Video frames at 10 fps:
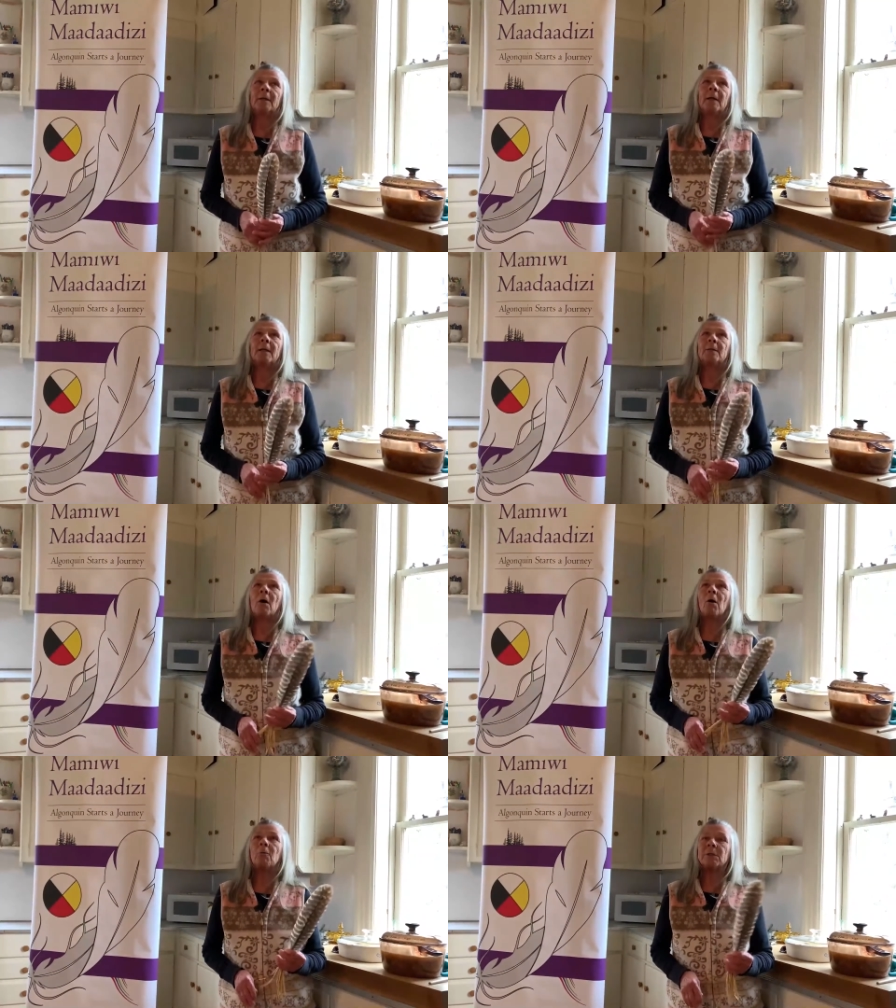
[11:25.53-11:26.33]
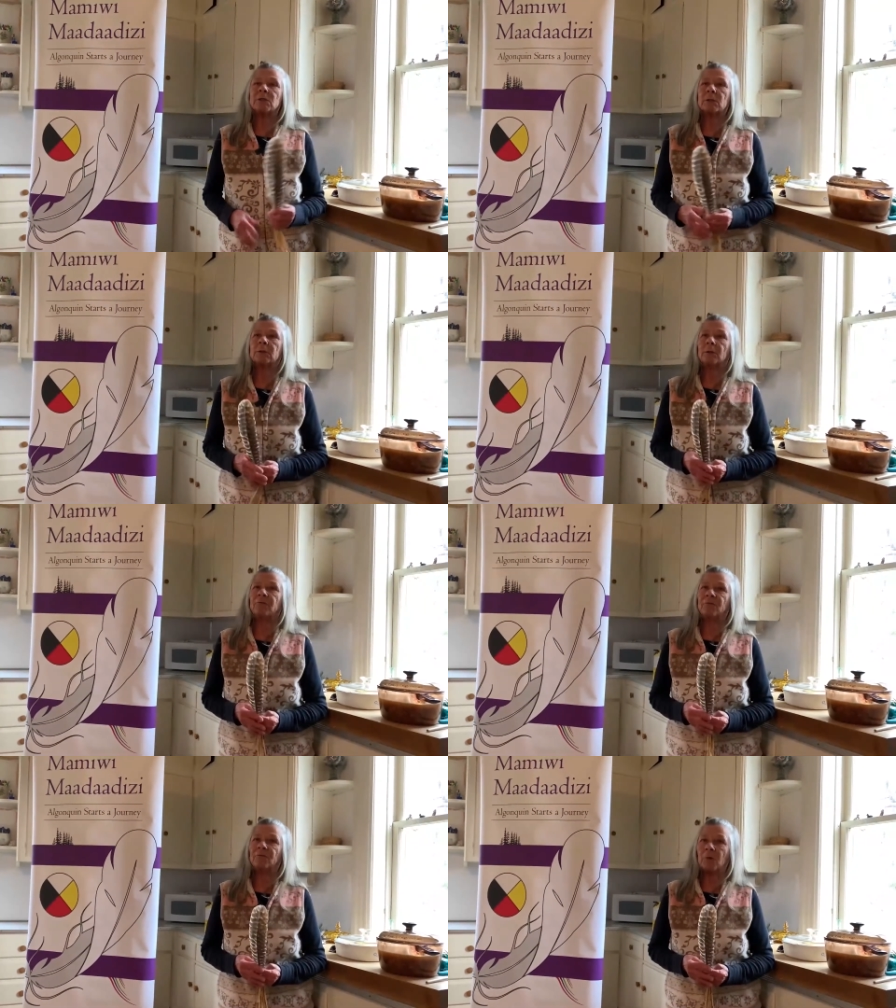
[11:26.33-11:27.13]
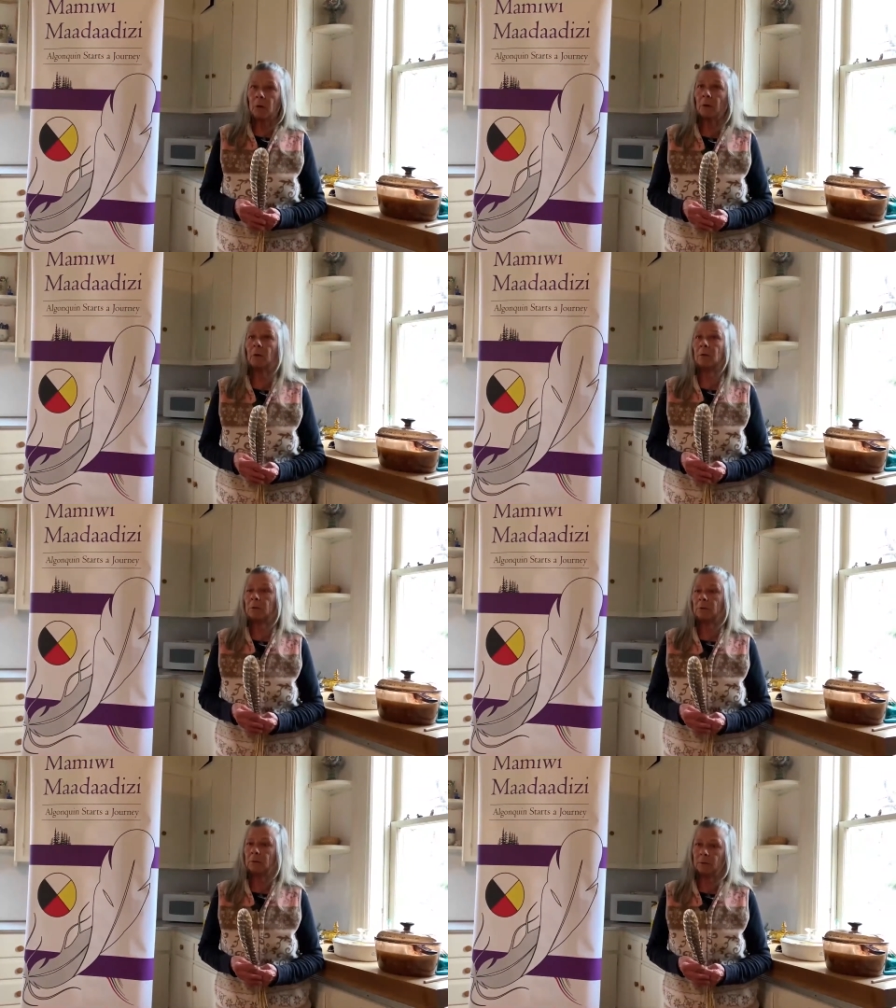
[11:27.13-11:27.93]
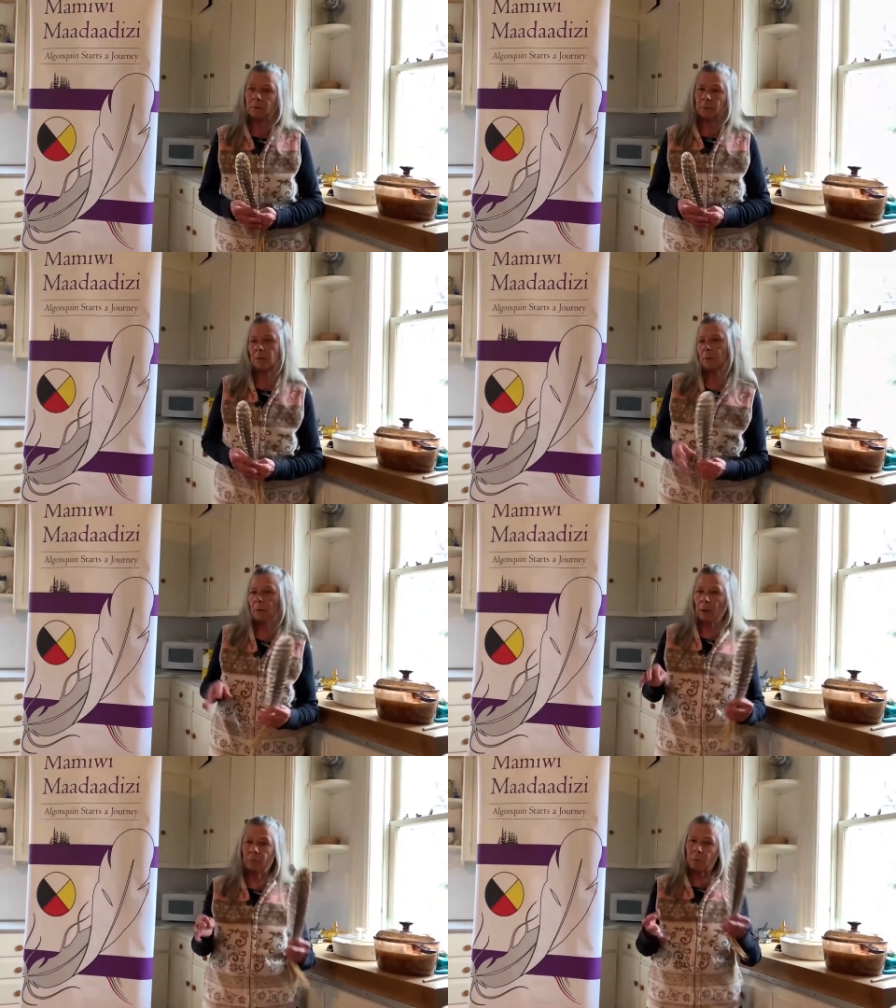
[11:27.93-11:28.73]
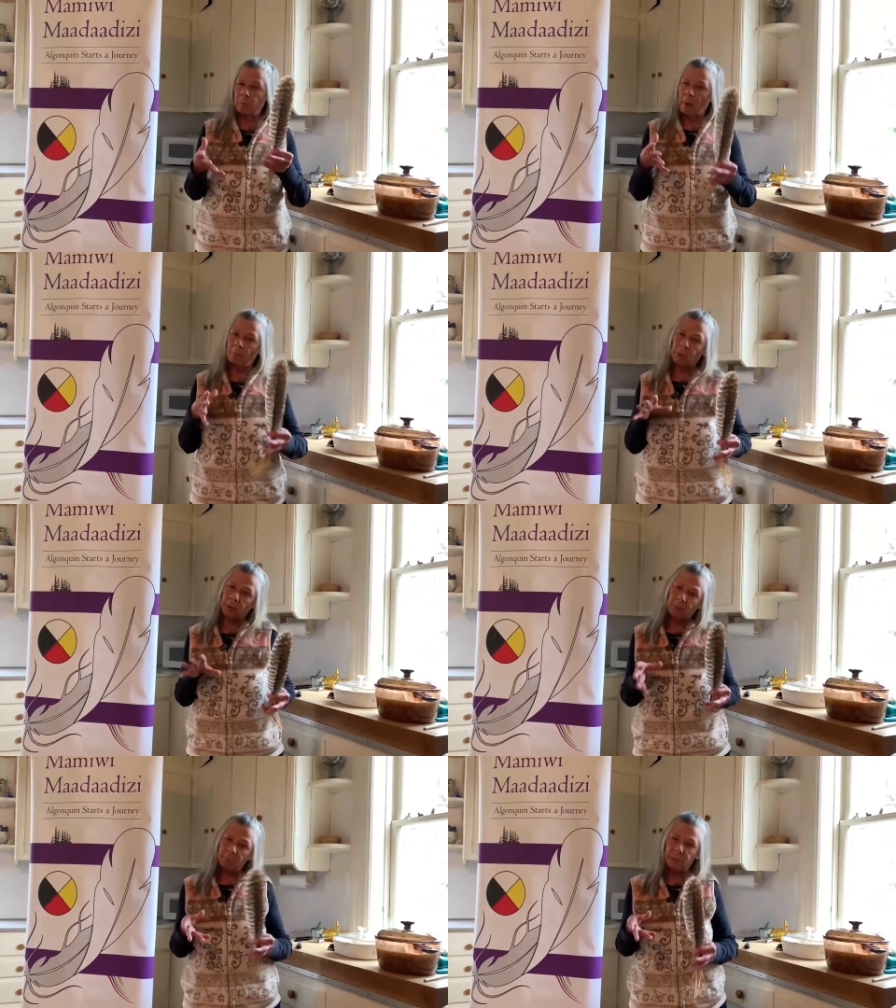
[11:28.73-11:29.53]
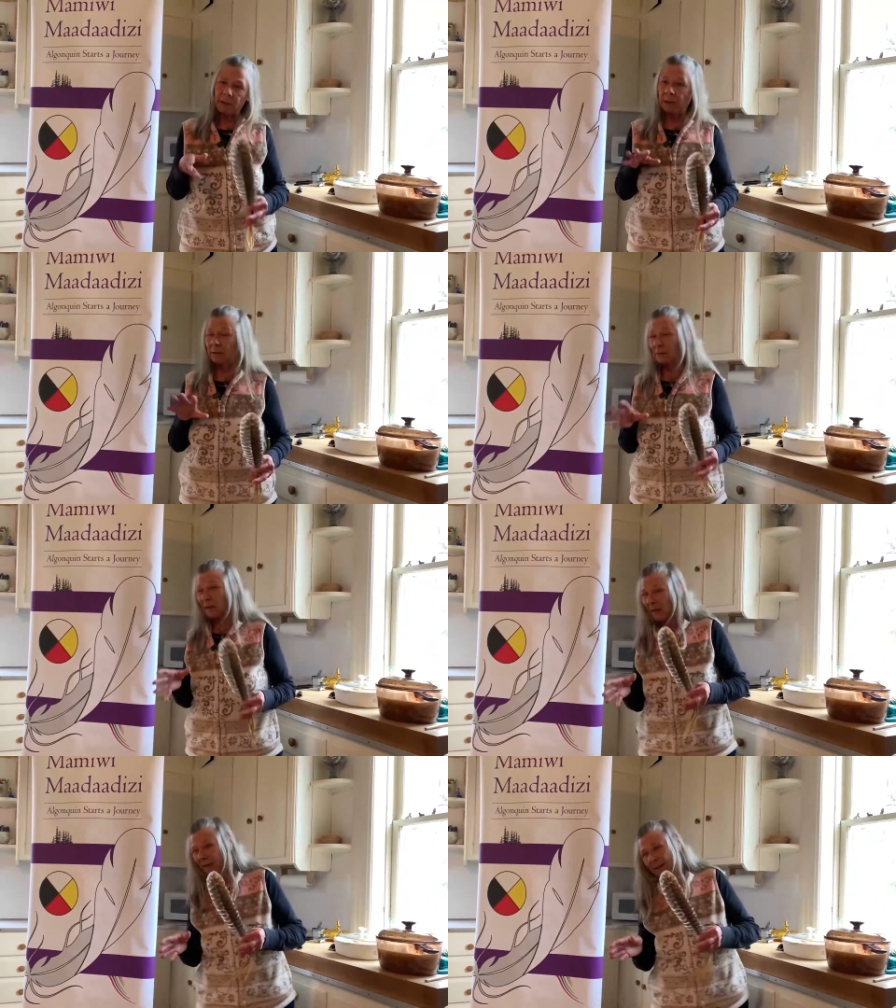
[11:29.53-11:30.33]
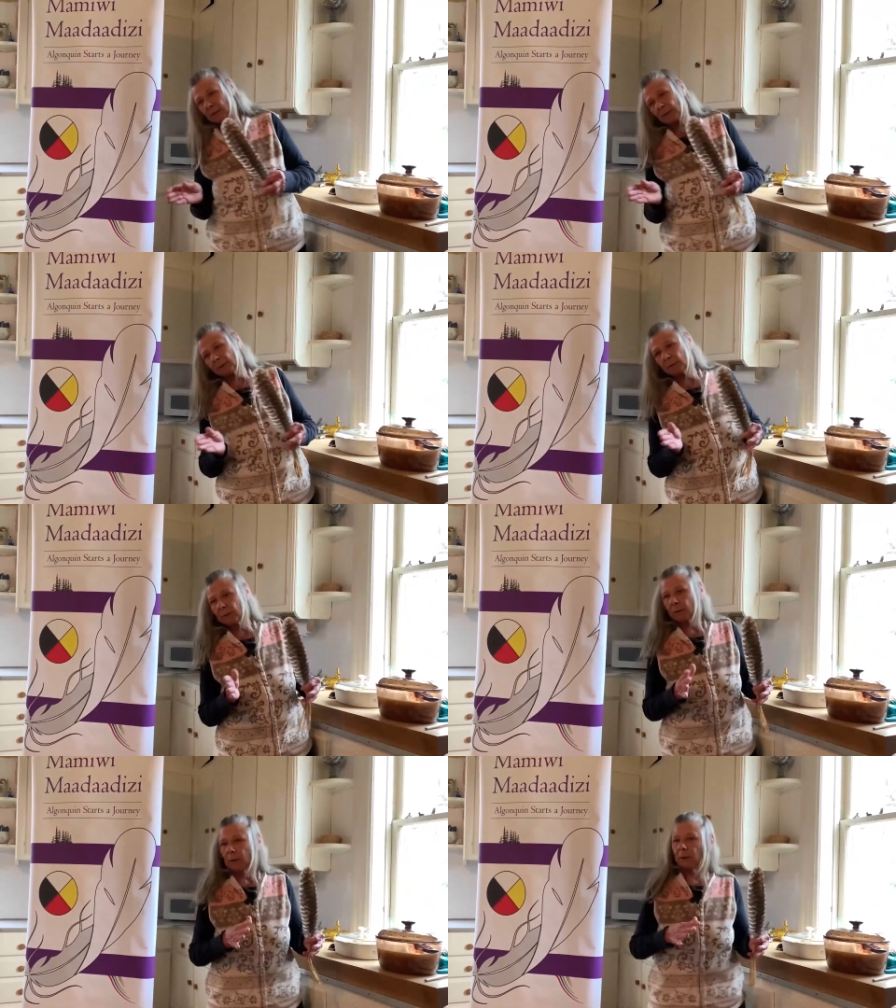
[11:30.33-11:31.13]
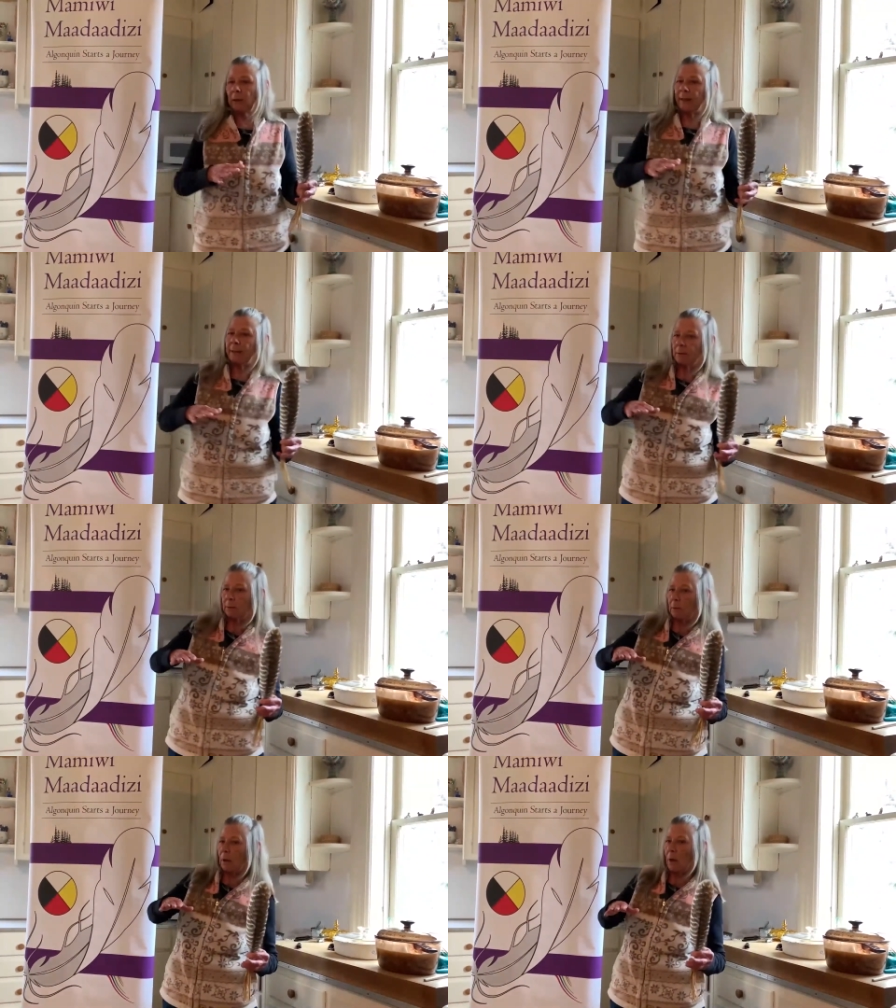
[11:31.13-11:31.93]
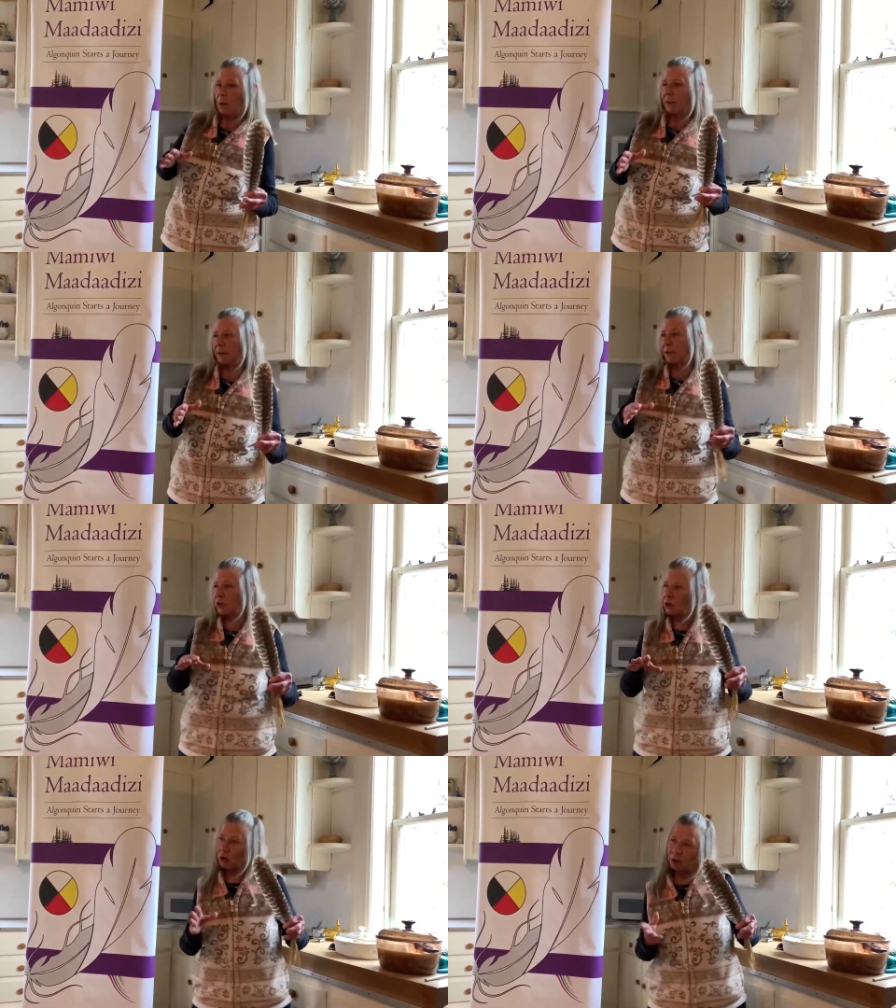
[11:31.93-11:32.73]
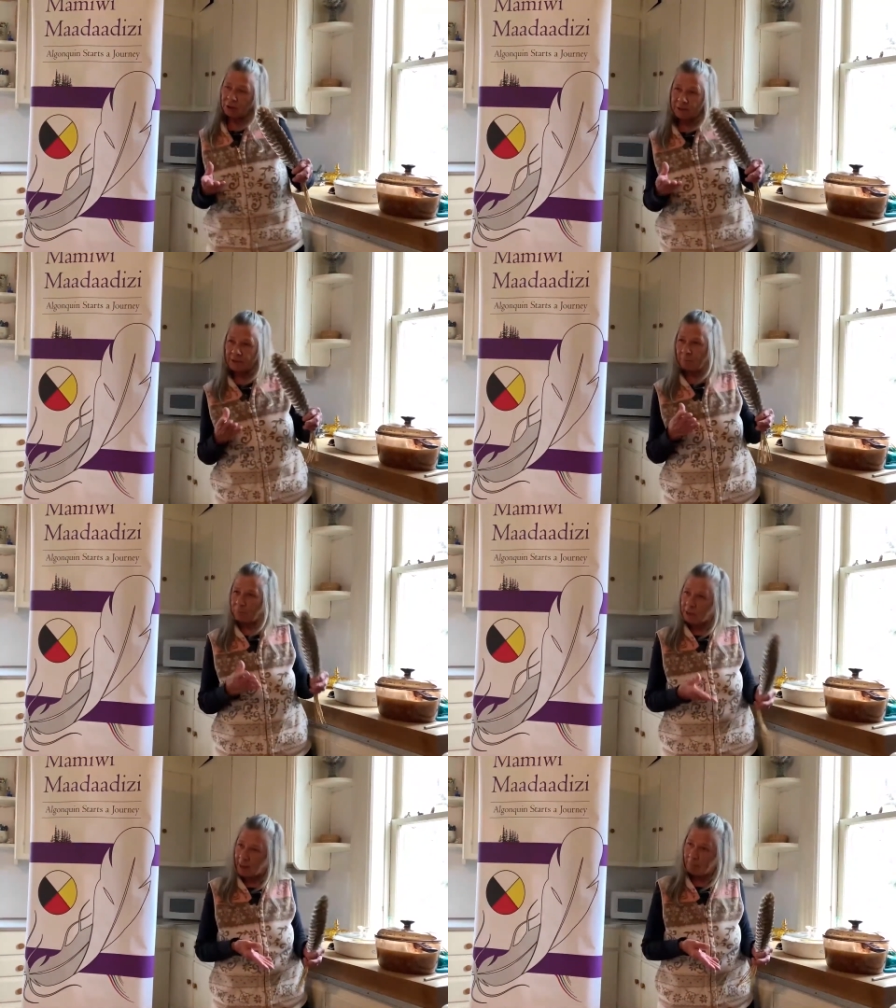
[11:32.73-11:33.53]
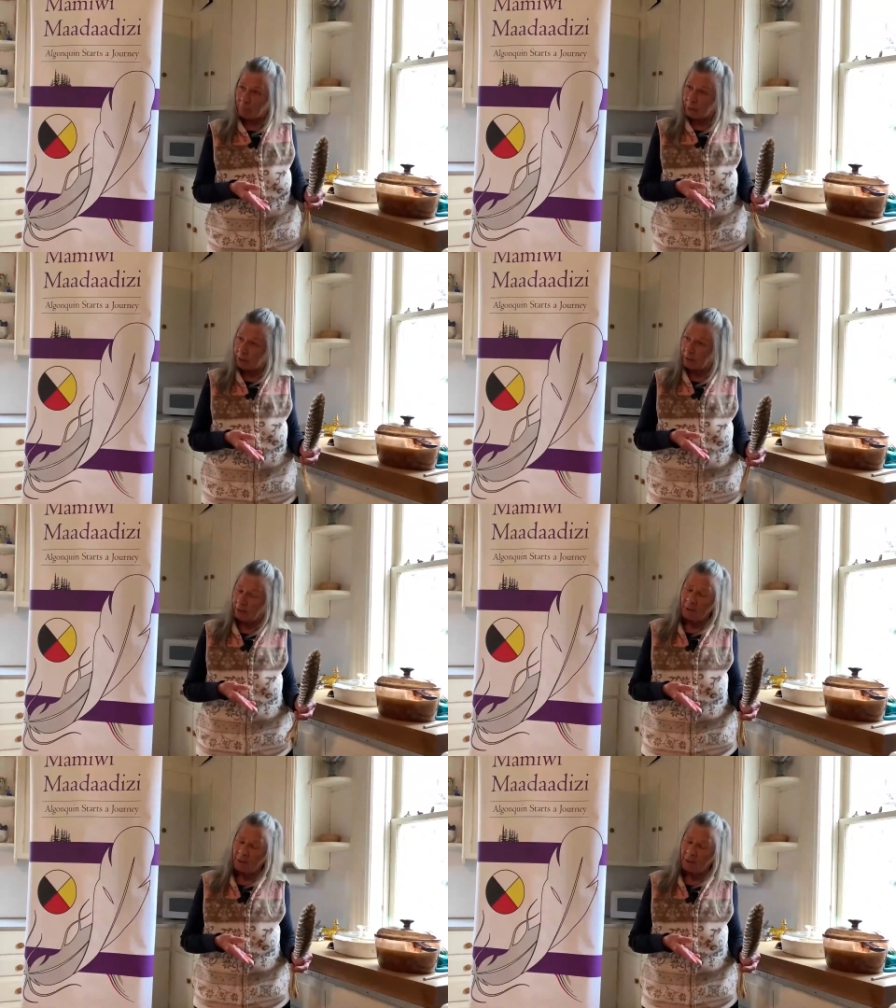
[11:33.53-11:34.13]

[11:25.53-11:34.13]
And always in the fall, I remember it being like late August, early September.